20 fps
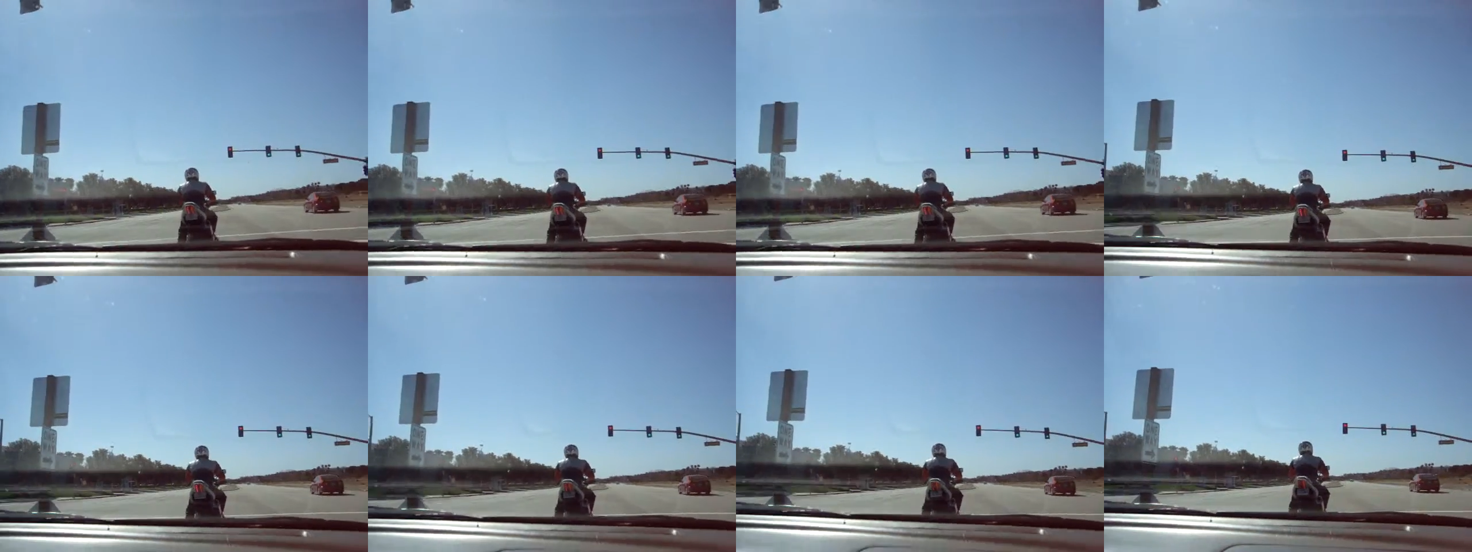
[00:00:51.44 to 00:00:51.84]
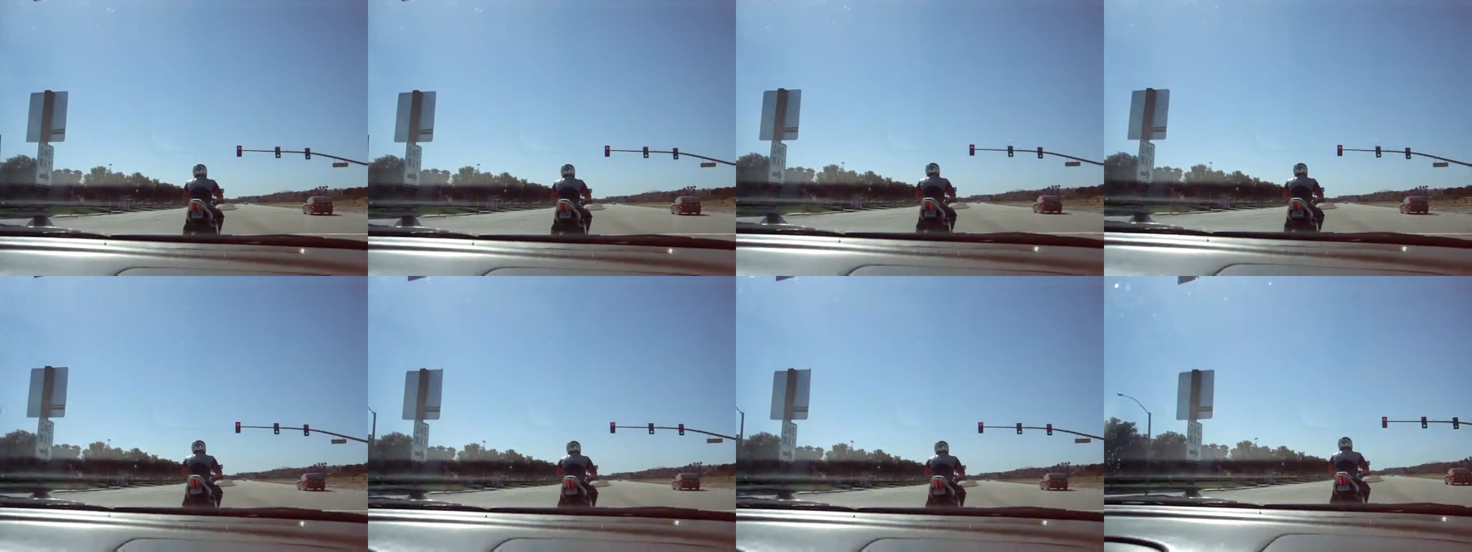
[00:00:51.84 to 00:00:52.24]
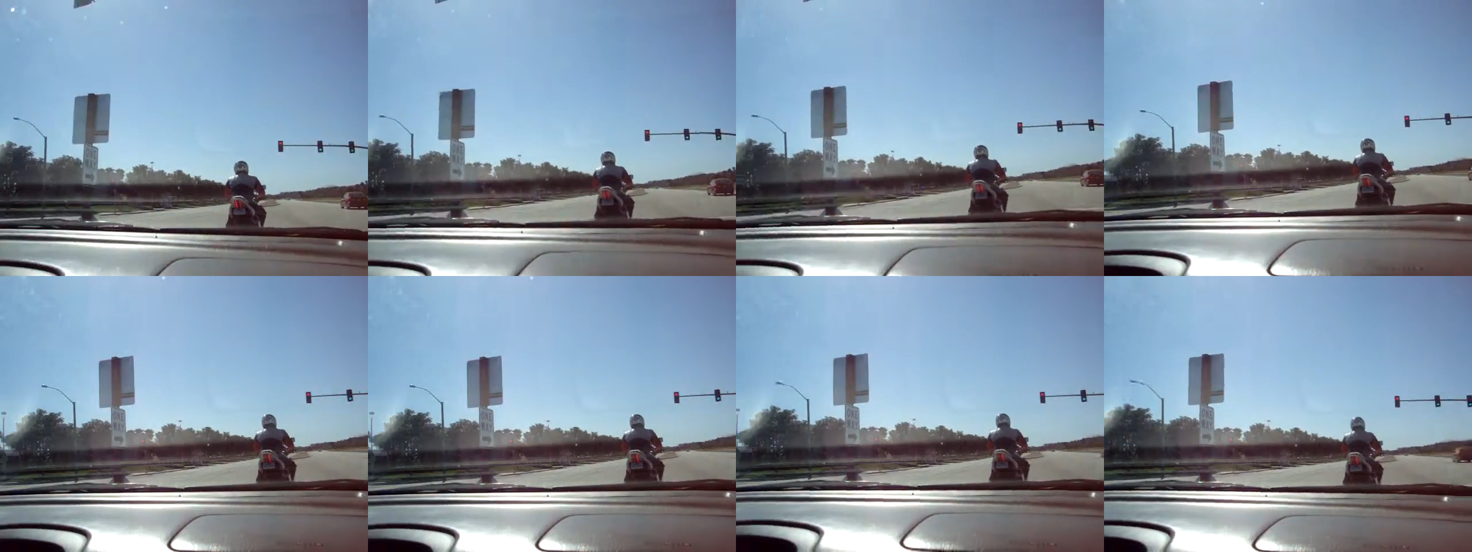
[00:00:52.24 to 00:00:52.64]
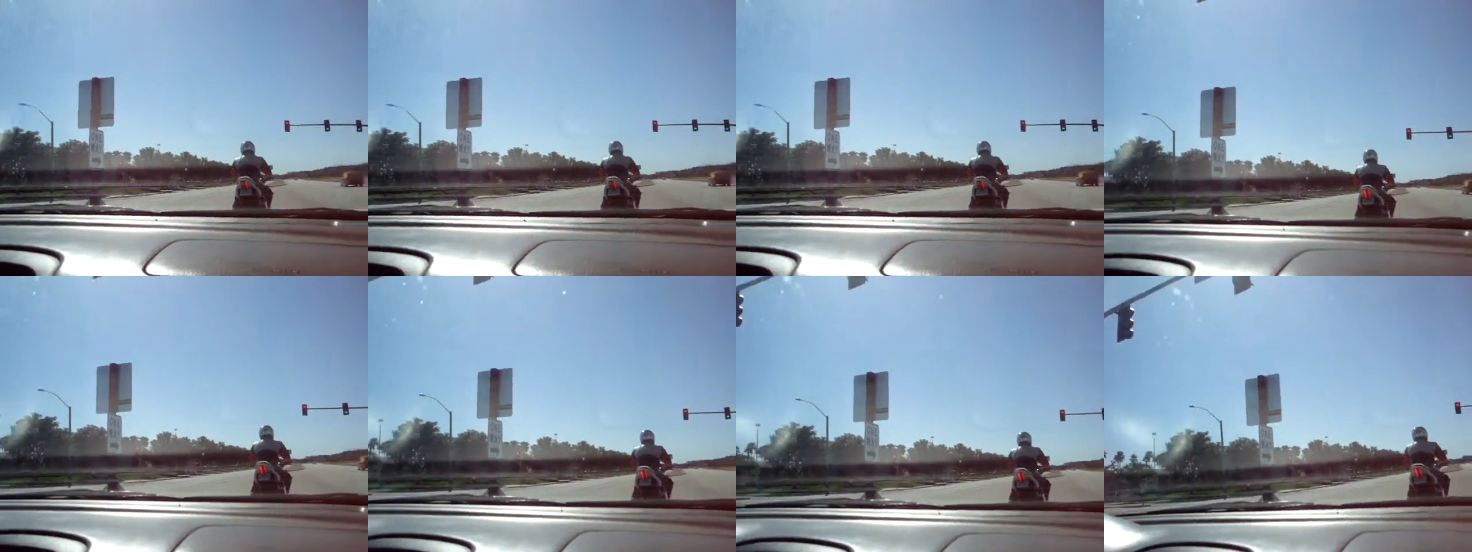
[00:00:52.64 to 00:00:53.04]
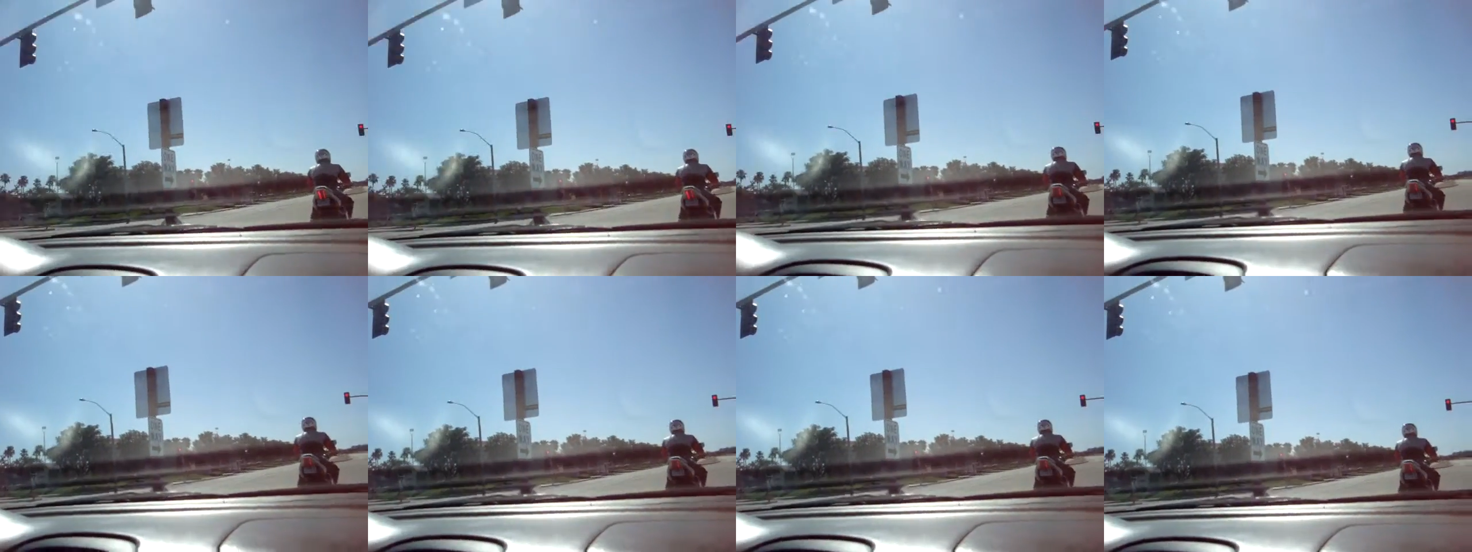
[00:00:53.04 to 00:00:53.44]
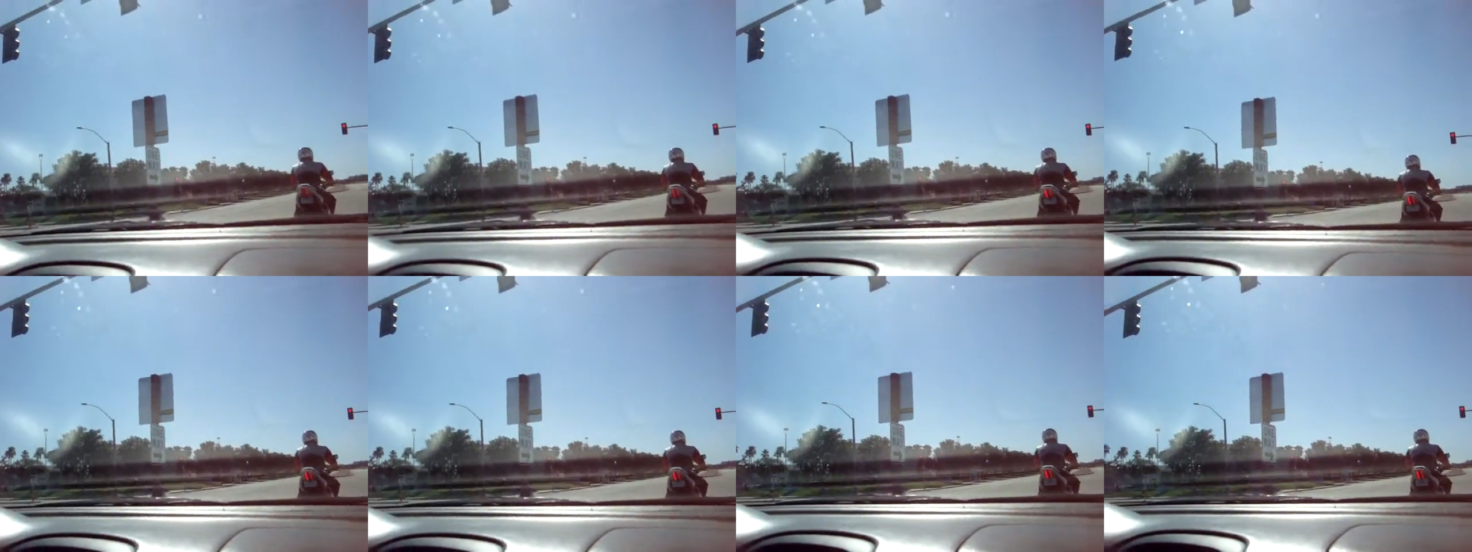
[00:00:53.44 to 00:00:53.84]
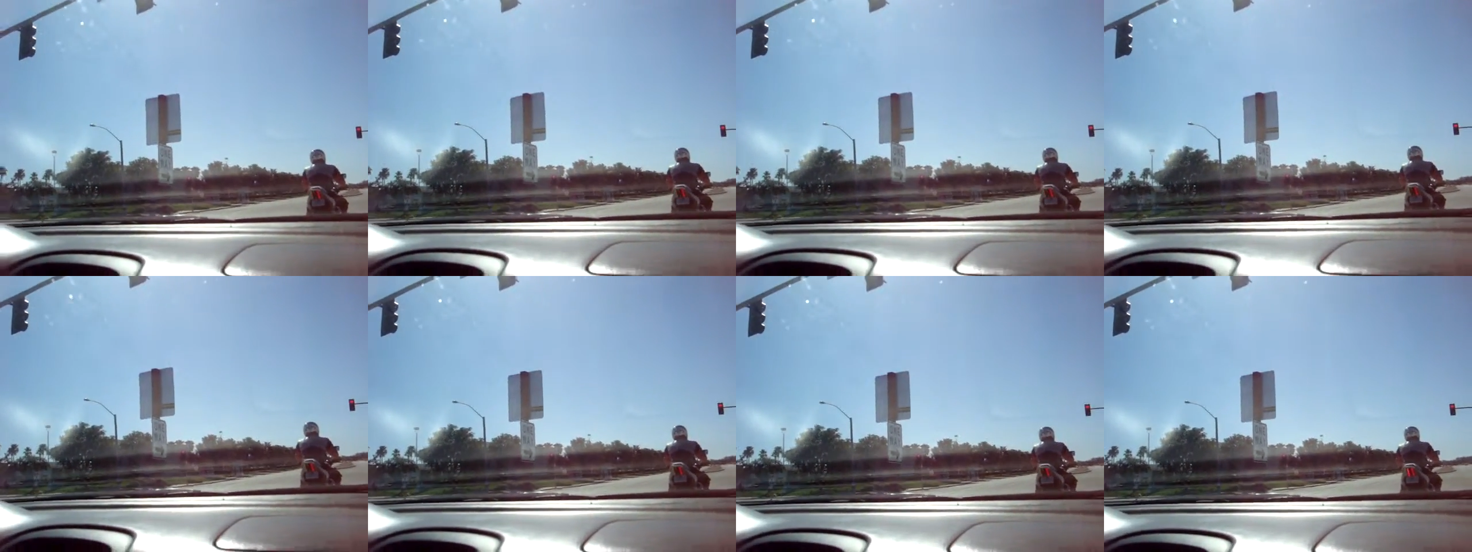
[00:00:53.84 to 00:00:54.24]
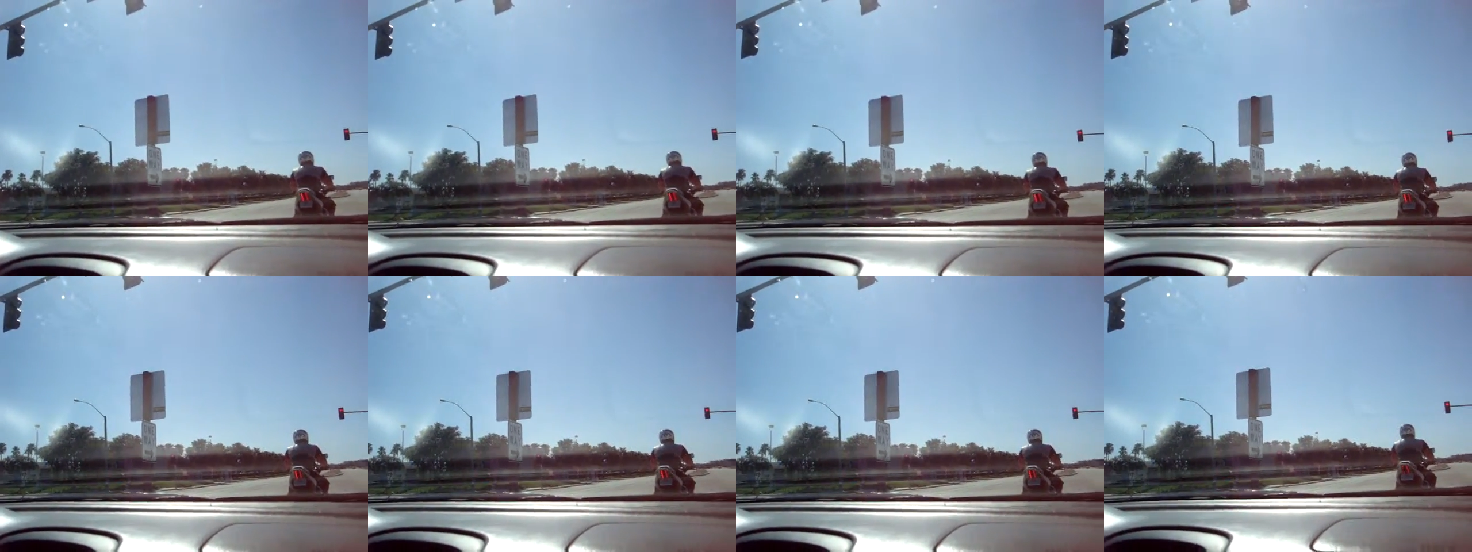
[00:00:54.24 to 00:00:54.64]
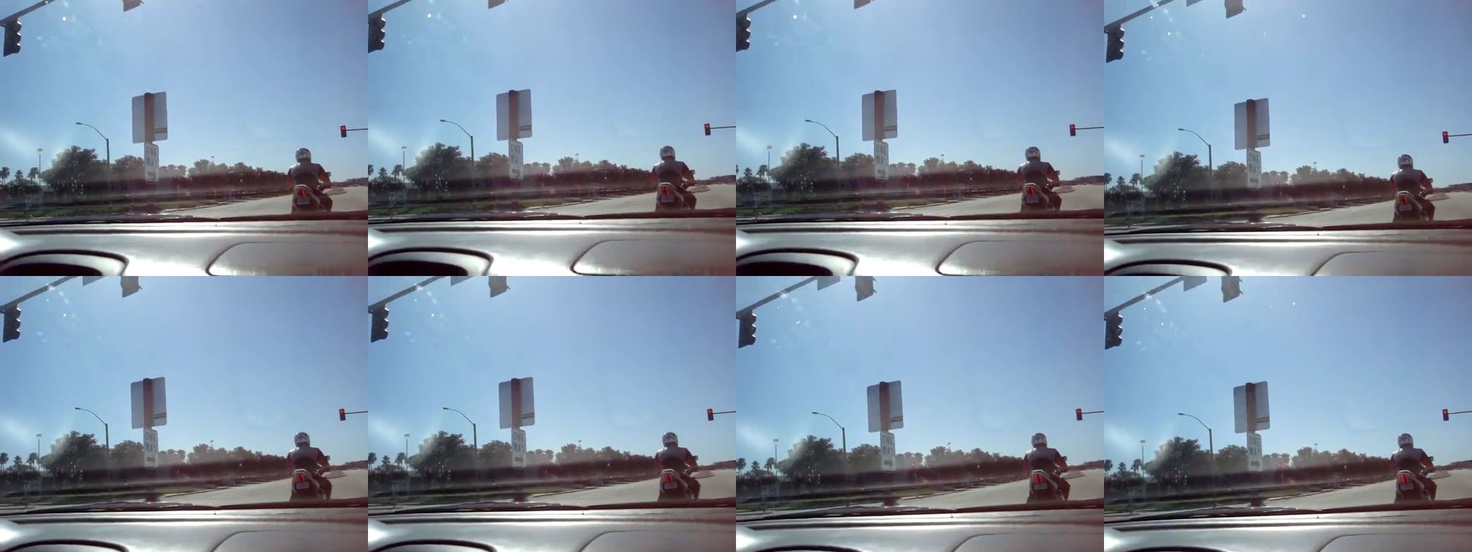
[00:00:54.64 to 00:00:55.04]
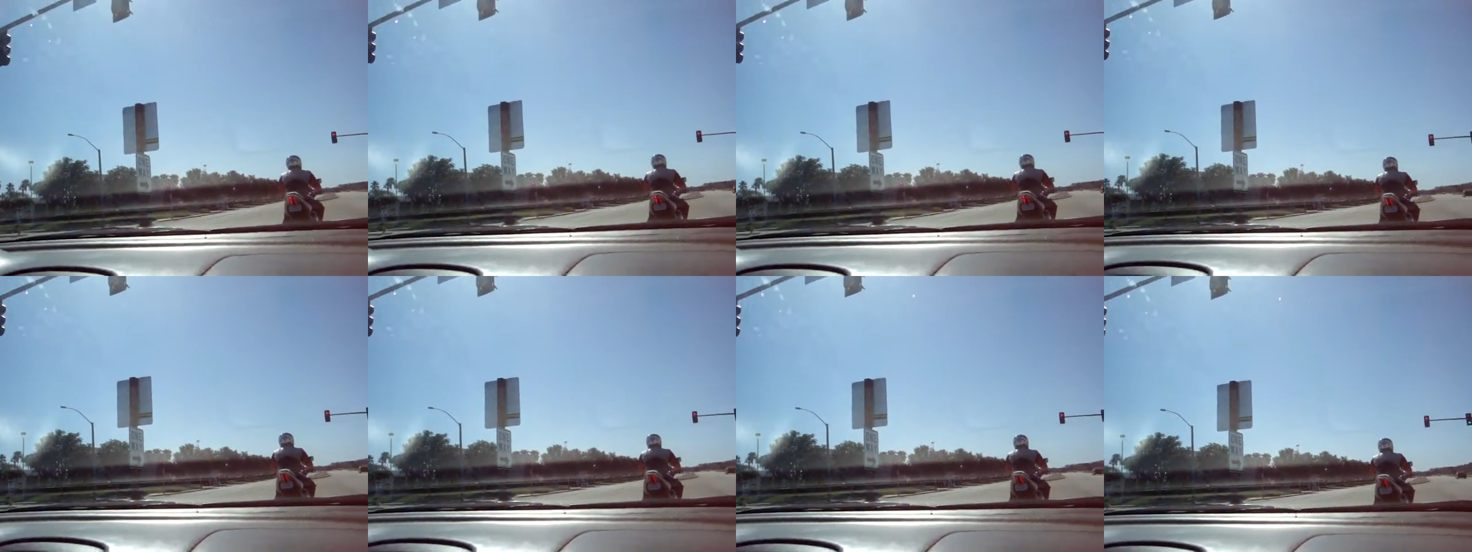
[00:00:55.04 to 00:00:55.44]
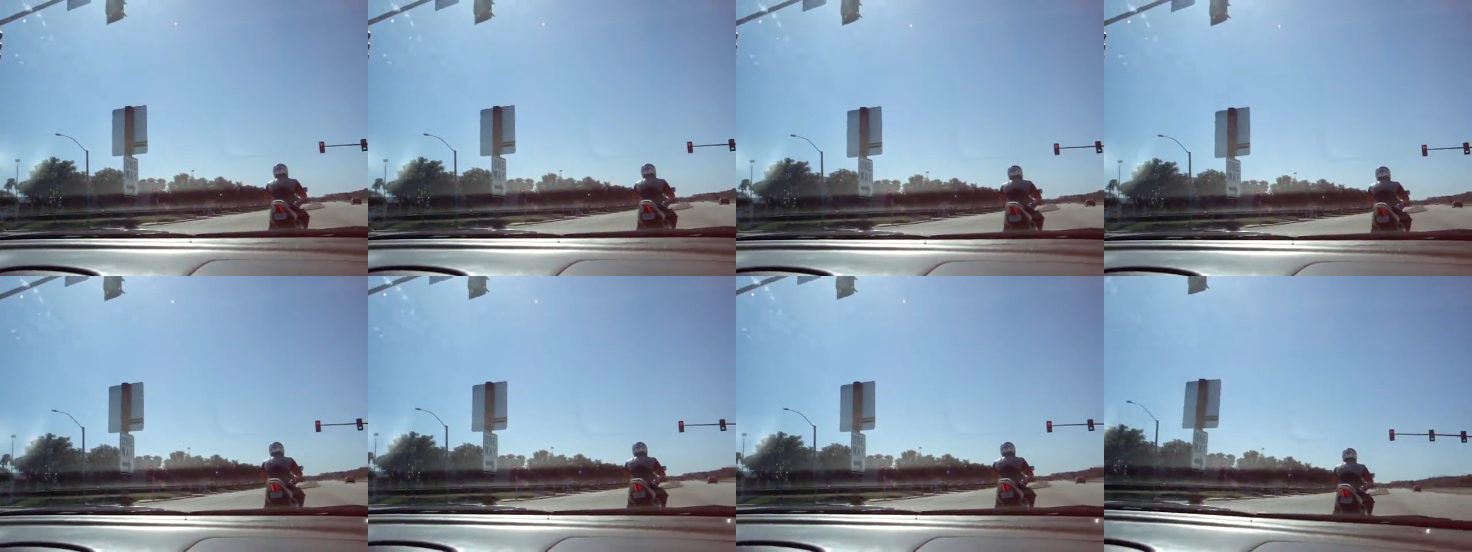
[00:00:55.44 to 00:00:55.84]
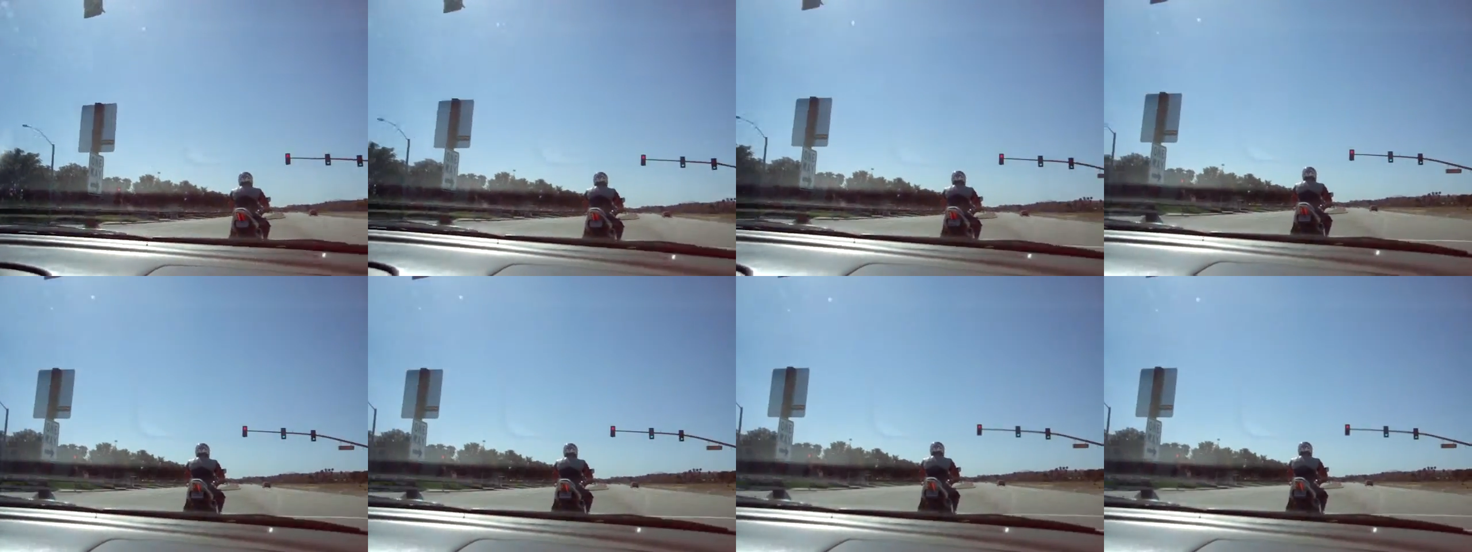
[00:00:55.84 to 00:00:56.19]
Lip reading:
Nobody's mouth can be seen.